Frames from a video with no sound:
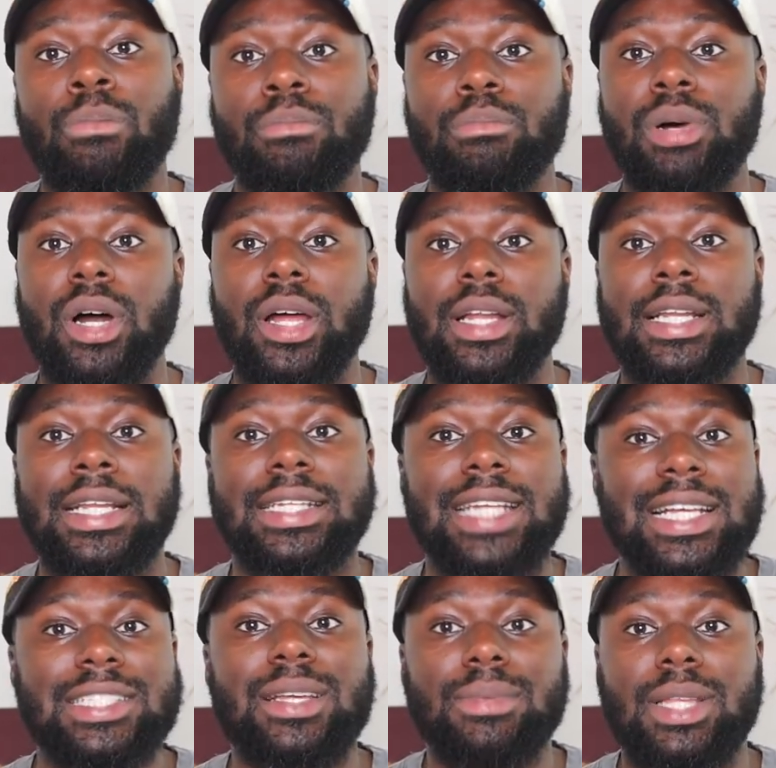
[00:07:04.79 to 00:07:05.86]
But
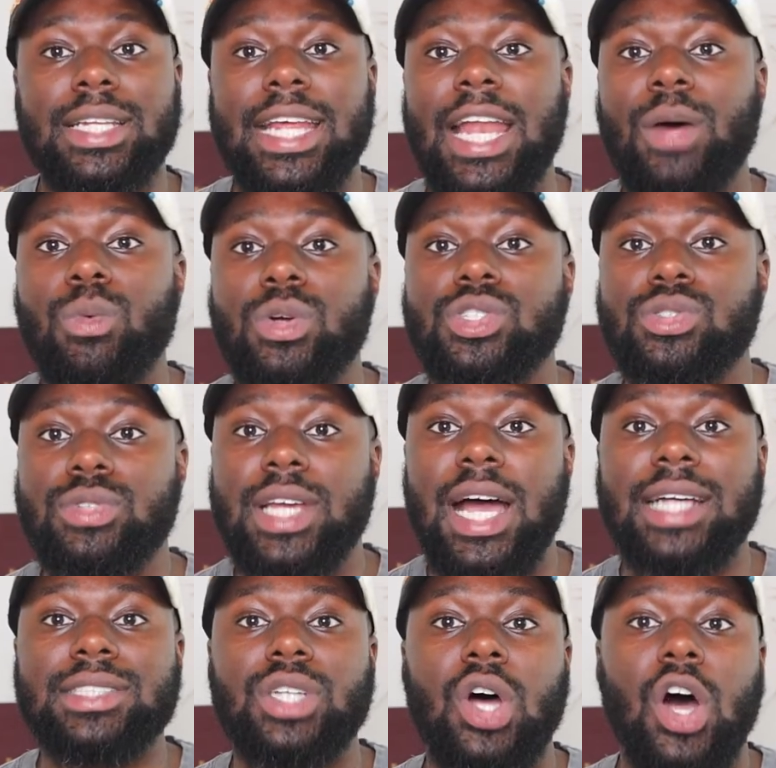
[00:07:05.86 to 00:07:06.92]
that's something that I want you
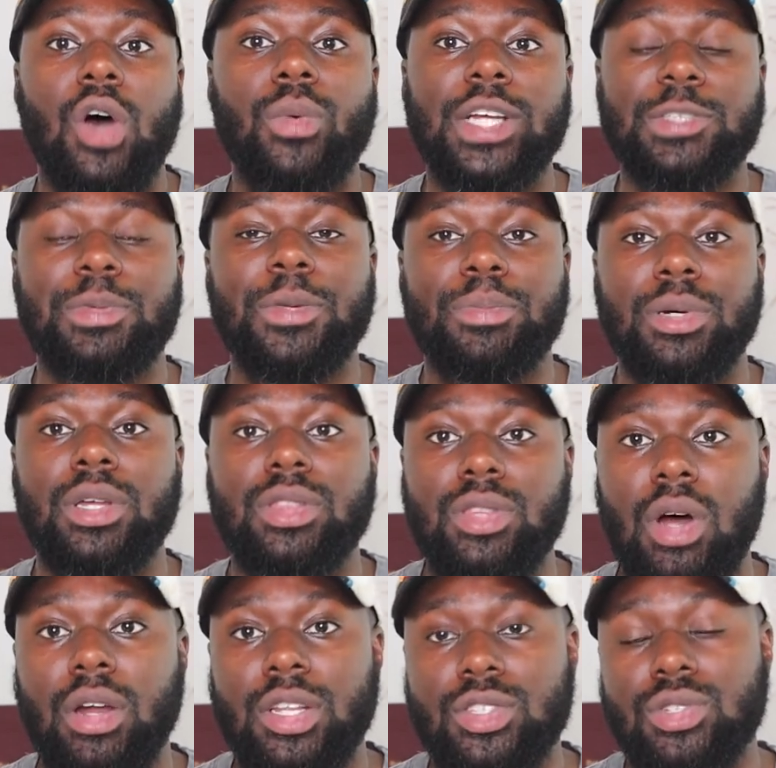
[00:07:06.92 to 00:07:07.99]
guys to always be putting
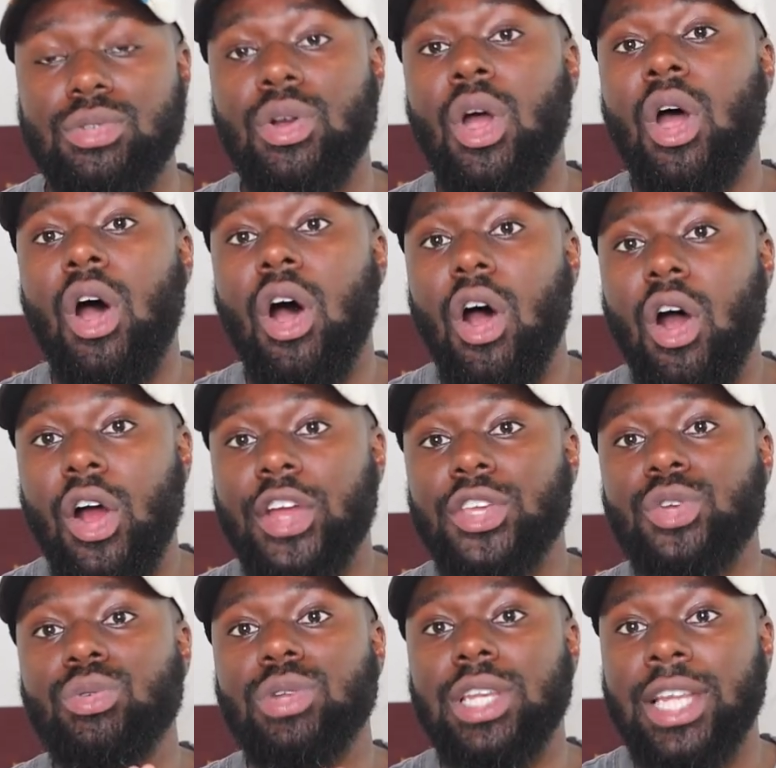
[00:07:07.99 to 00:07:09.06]
thought into. Are
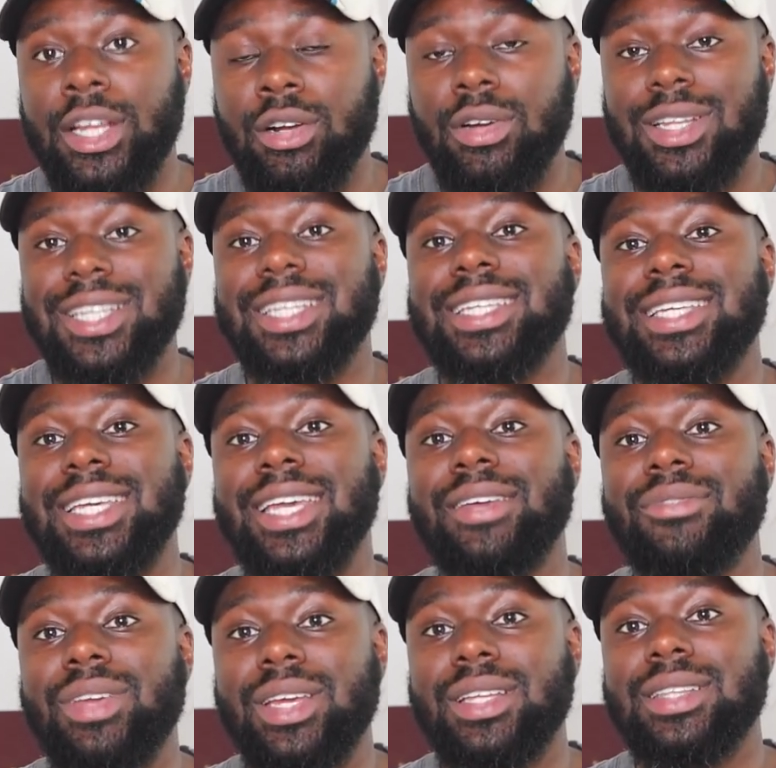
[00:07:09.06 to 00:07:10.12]
you literally
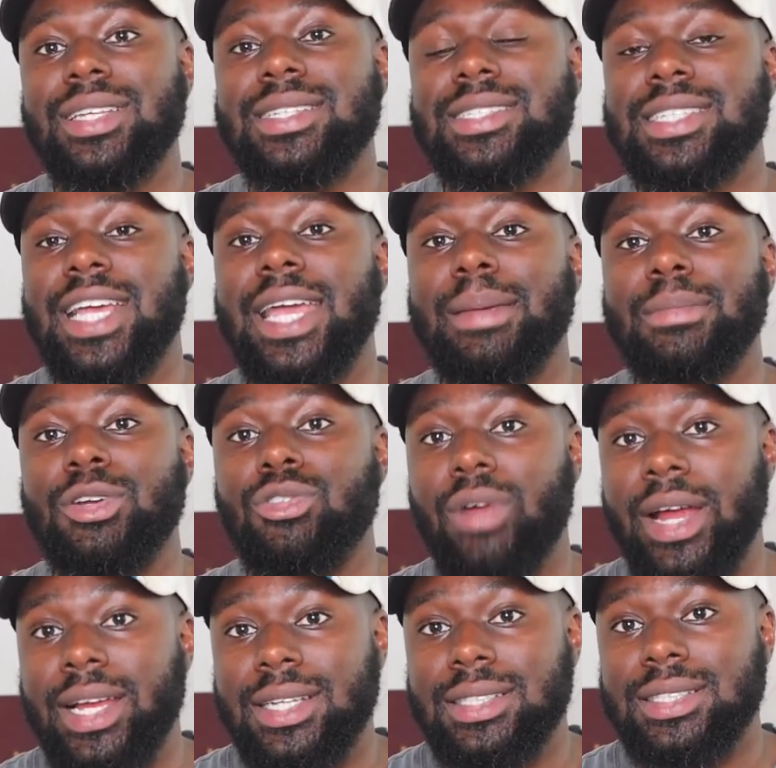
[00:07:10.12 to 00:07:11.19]
giving the same
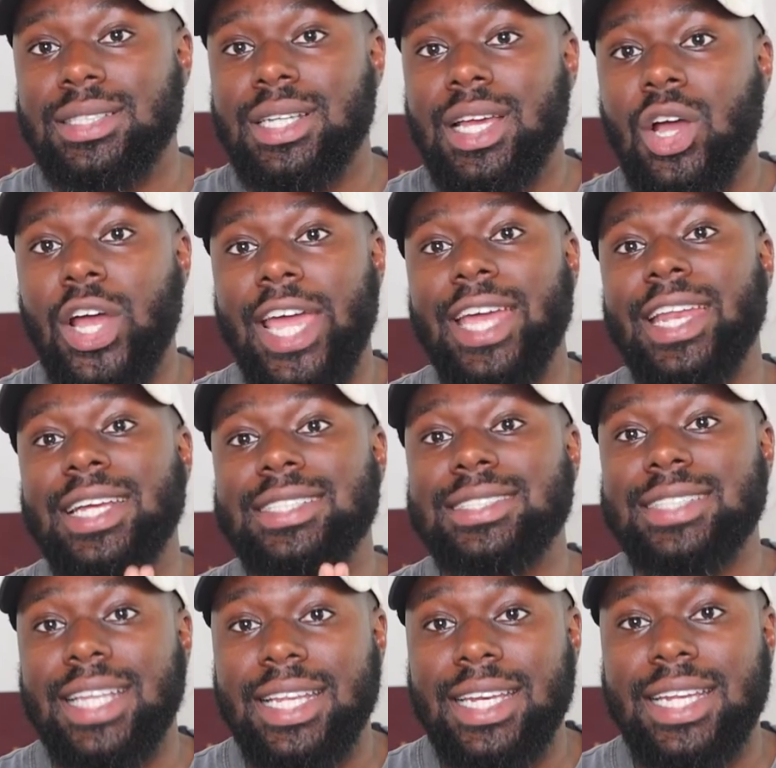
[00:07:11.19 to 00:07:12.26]
grace and
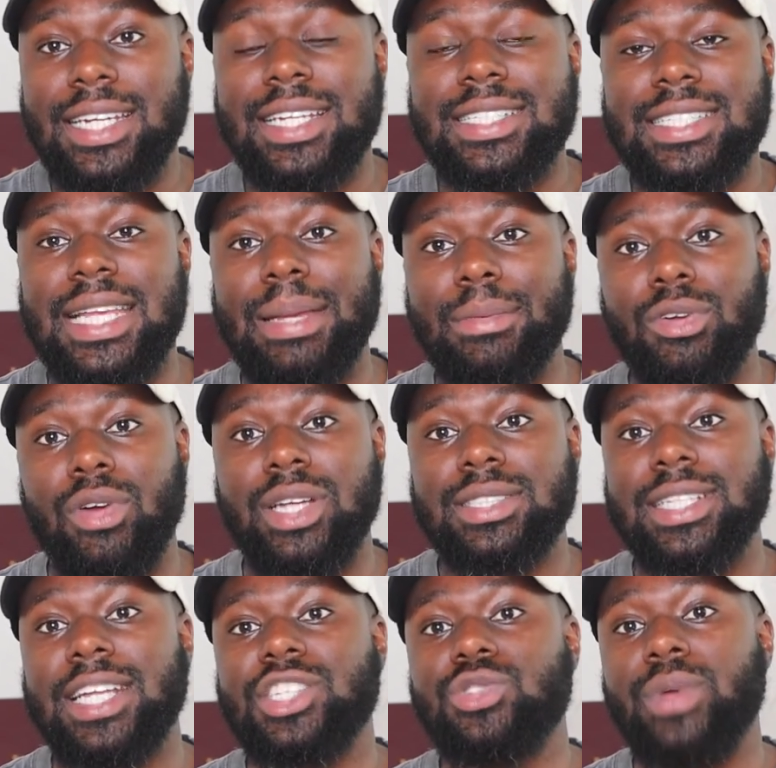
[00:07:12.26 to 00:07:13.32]
extending the same grace
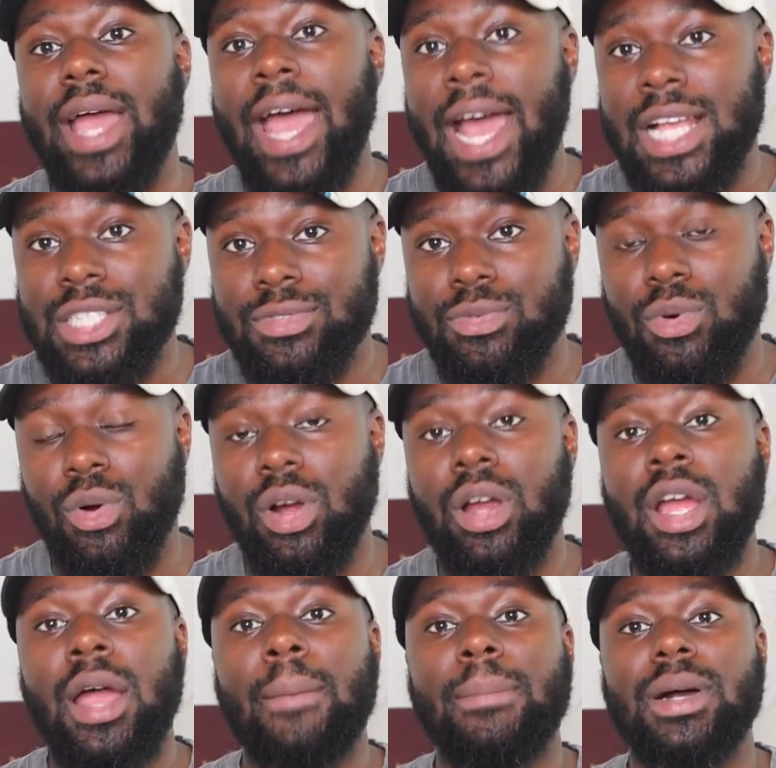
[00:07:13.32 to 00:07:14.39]
that you asked for?
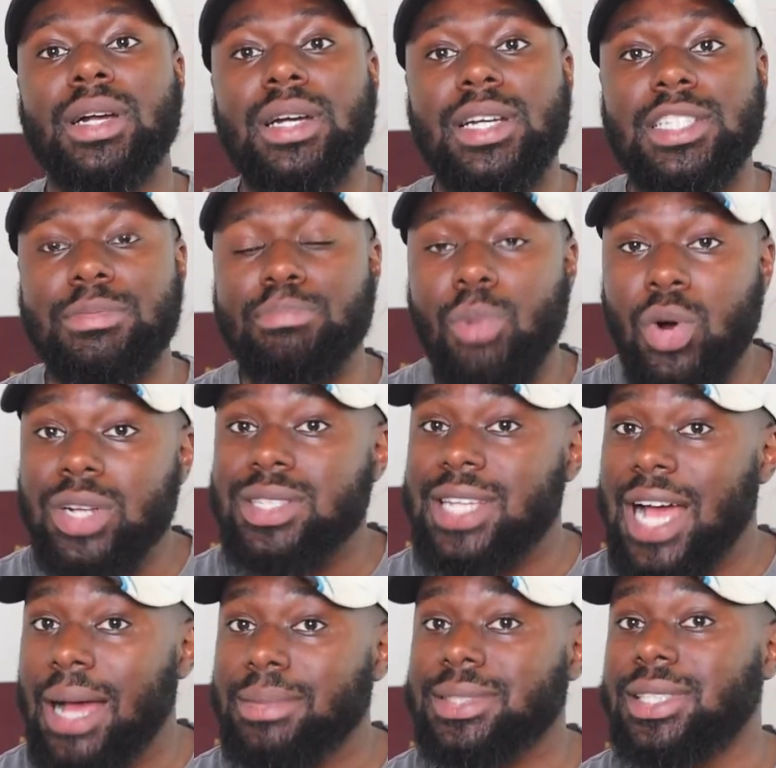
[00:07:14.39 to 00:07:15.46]
Because more
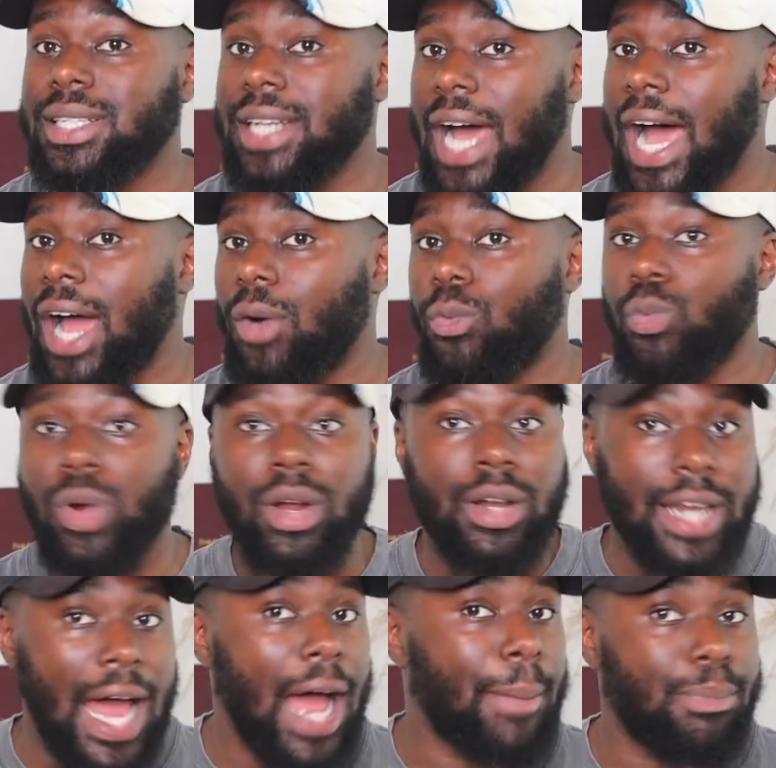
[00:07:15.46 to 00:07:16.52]
times than not, we're
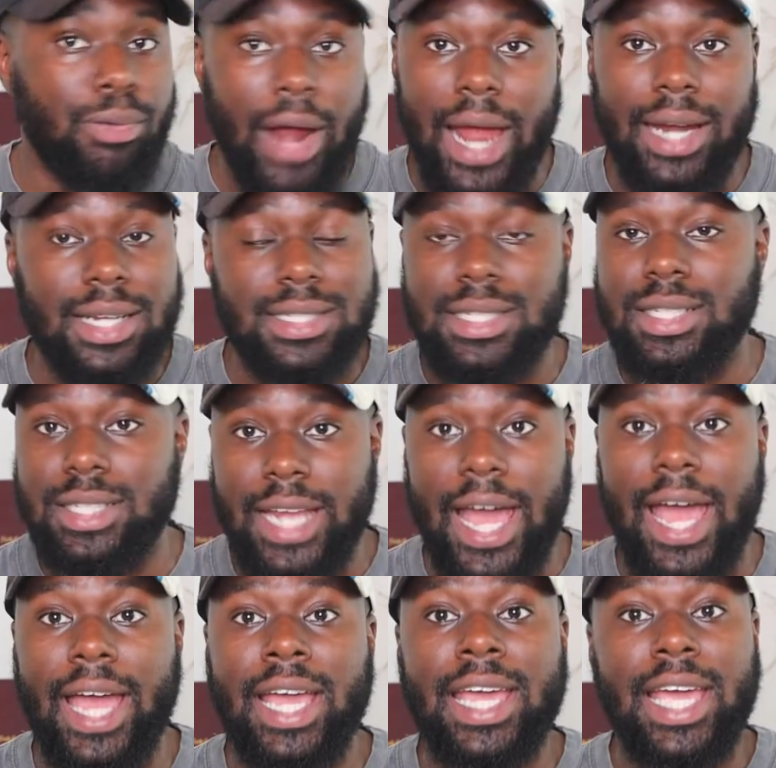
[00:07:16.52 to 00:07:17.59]
not practicing
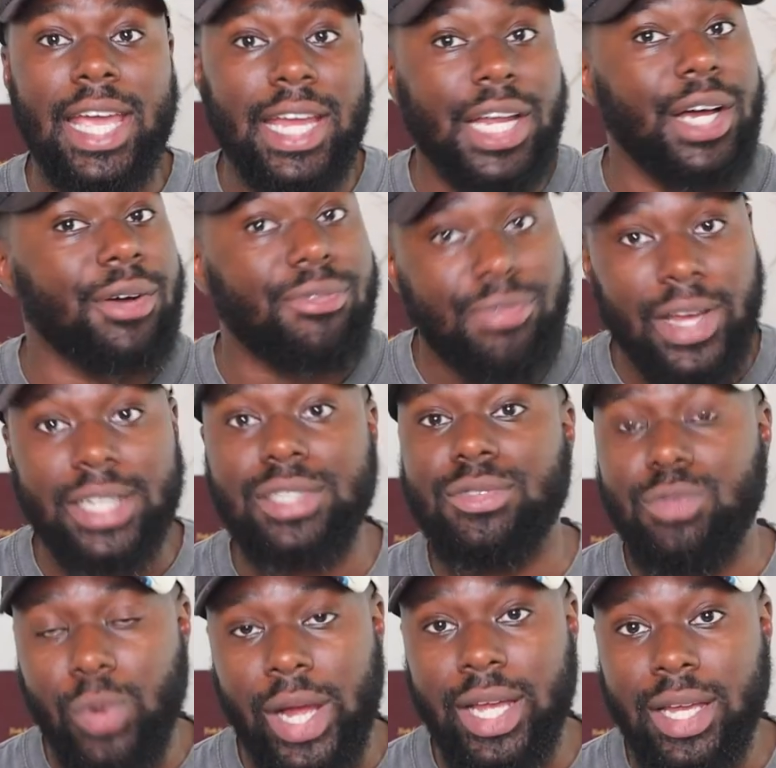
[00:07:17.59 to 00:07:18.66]
that in an
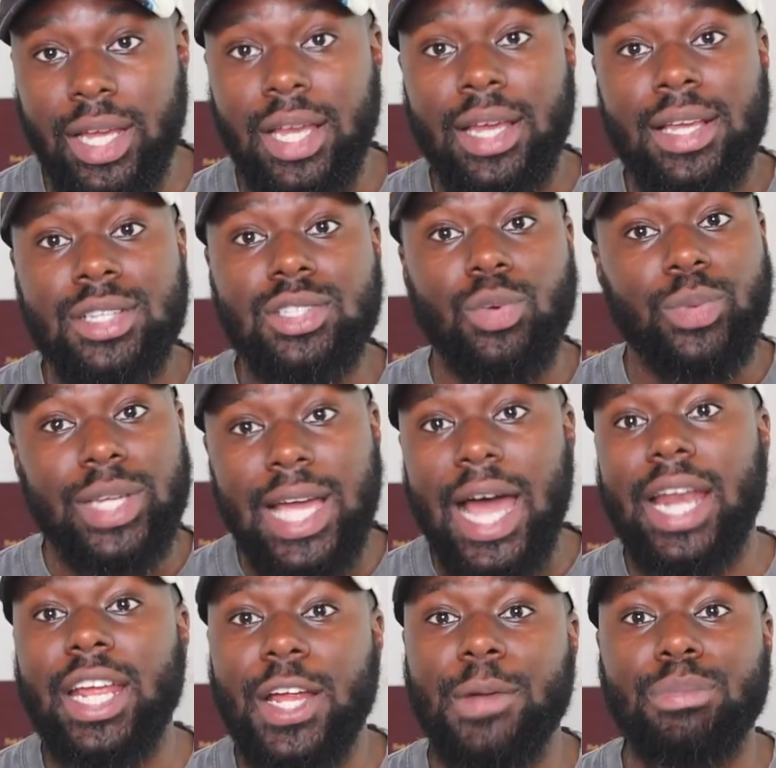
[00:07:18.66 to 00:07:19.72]
effective way. So we
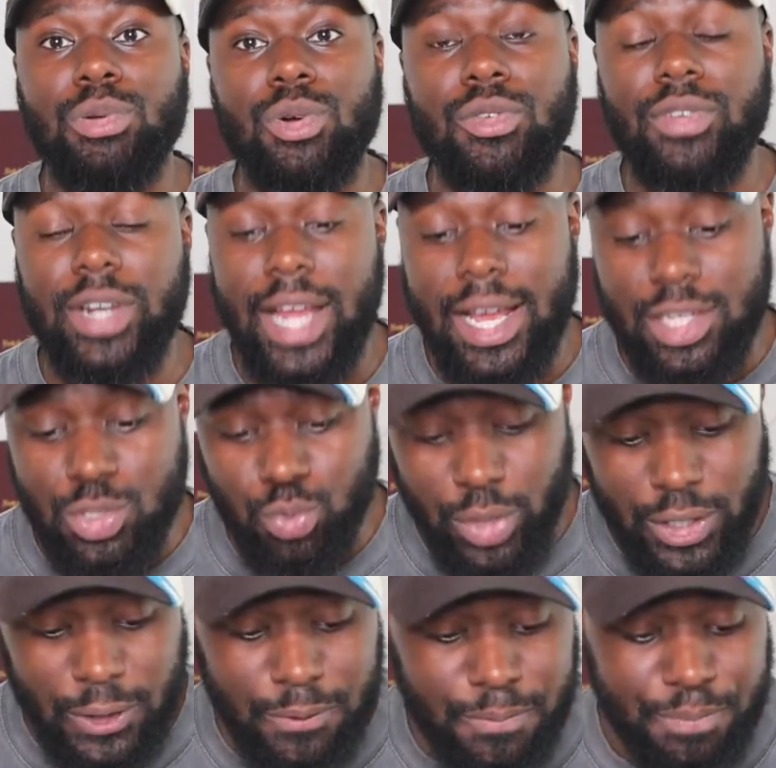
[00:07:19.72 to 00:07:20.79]
got to improve in that as
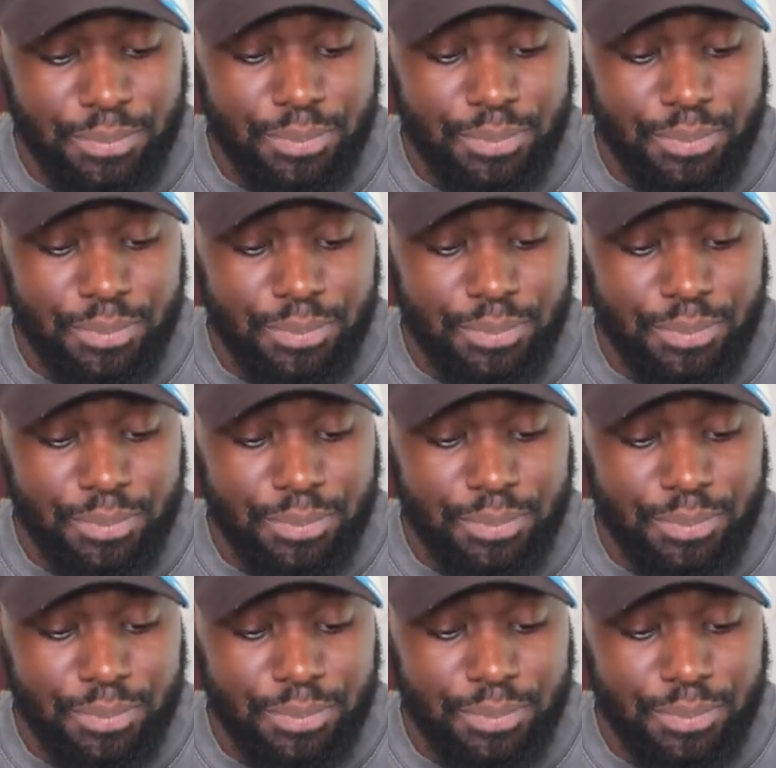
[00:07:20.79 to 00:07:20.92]
well.